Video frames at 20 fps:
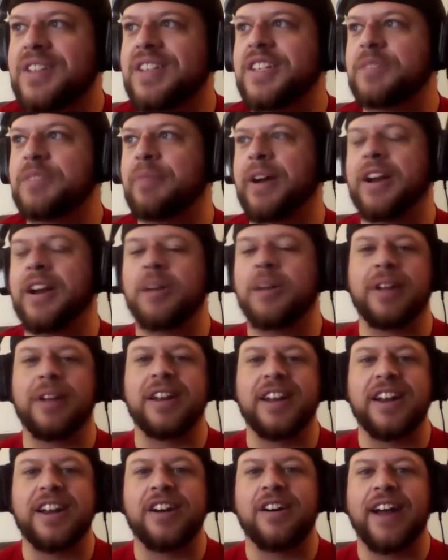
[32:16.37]

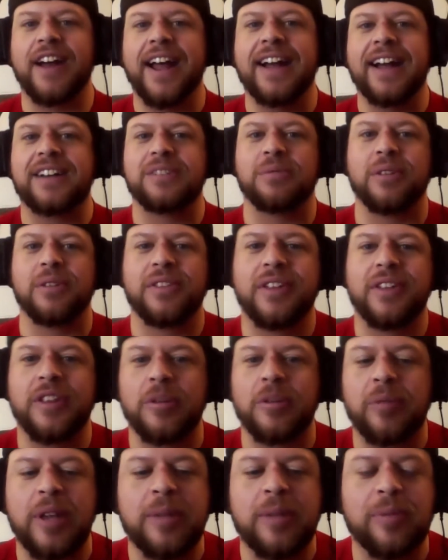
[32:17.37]
Spider-Man interact with
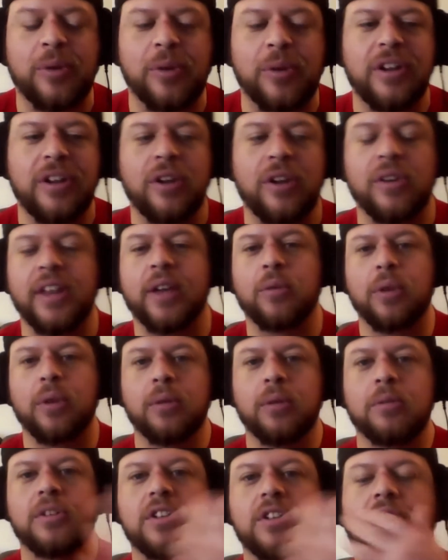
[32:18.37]
other people. Like
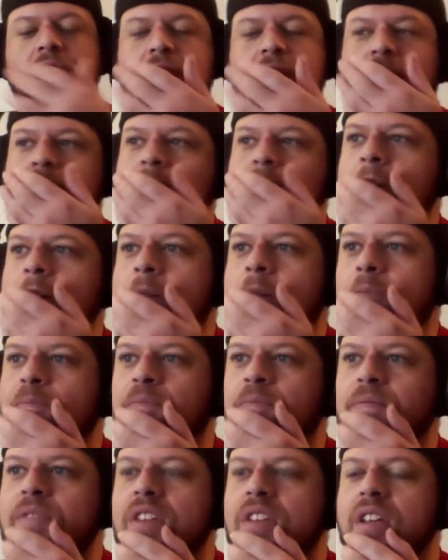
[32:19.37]
we were talking.
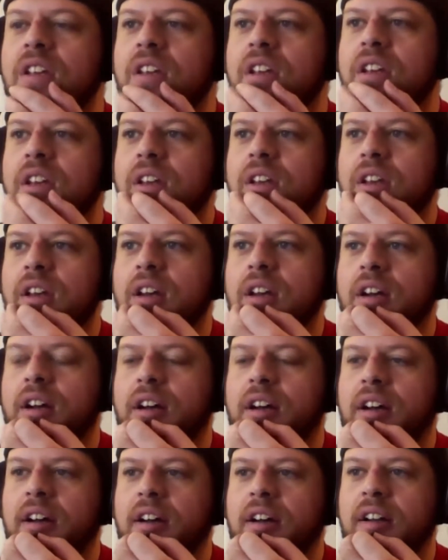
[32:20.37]

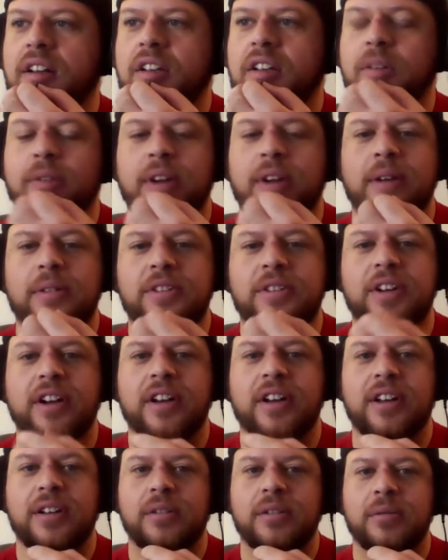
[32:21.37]
You and I were
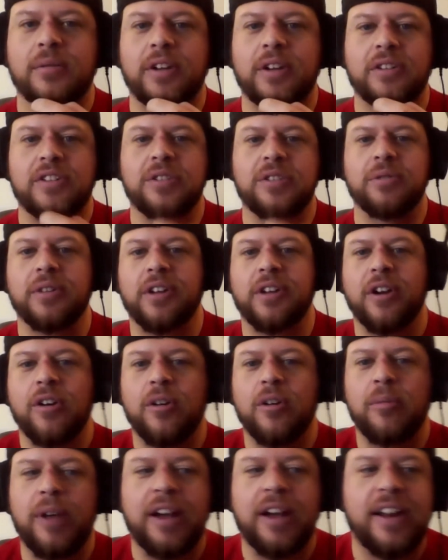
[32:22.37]
talking a week or two
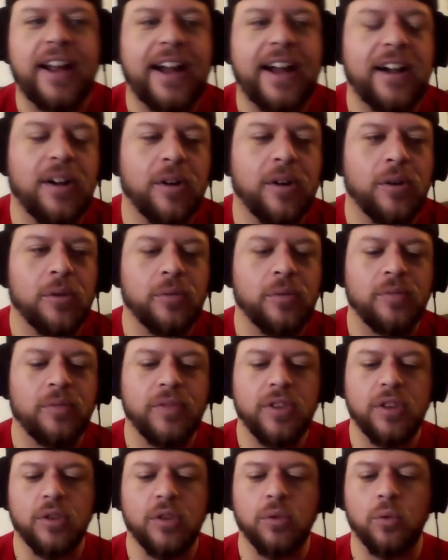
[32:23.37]
ago about how
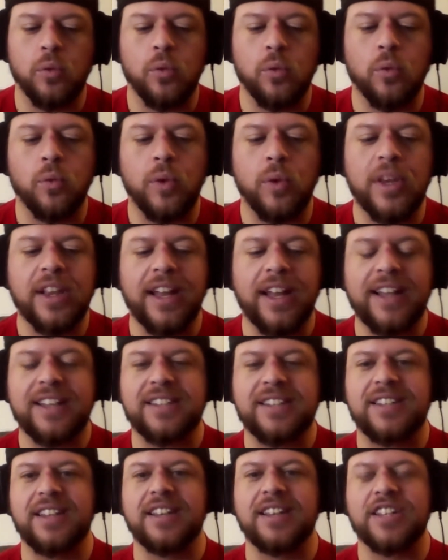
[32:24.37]
we like
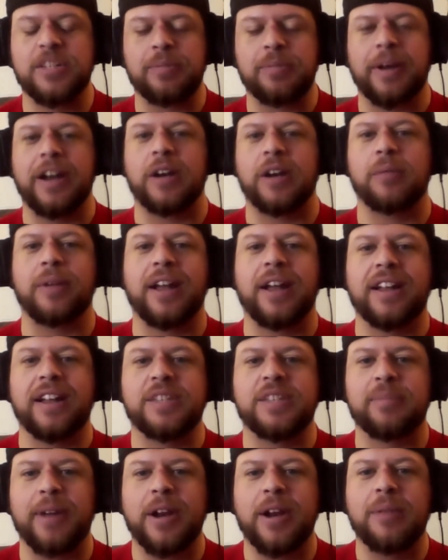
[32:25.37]
seeing Spider-Man.
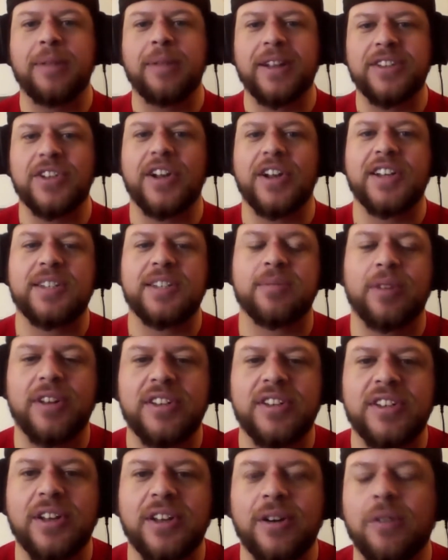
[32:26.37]
Spider-Man's awesome on
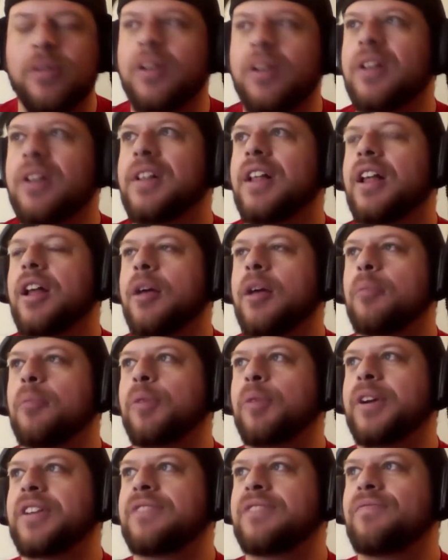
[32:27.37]
his own,
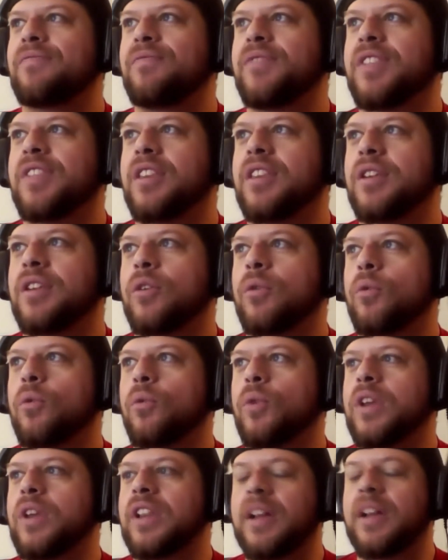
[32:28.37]
but
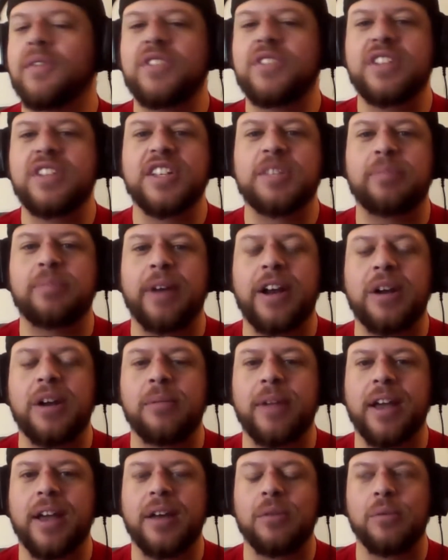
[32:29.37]
we love seeing
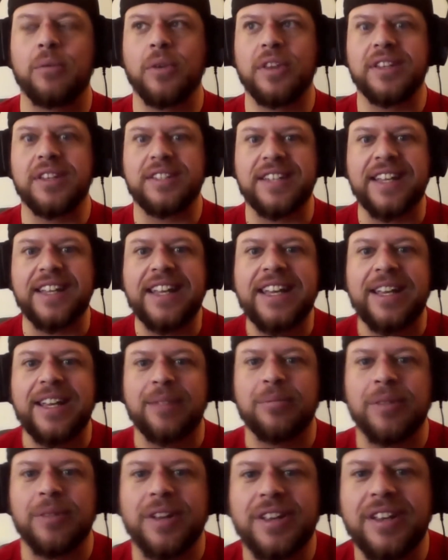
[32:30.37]
Spider-Man with a
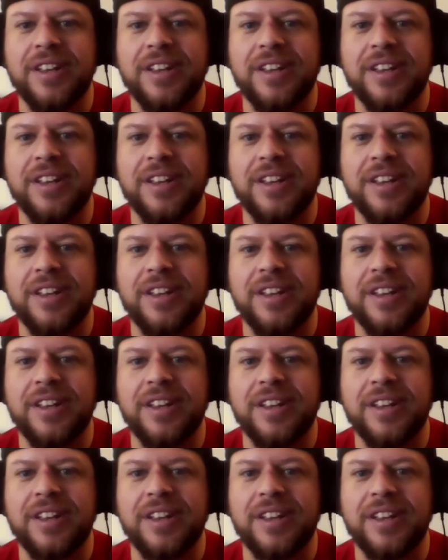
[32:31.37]
team.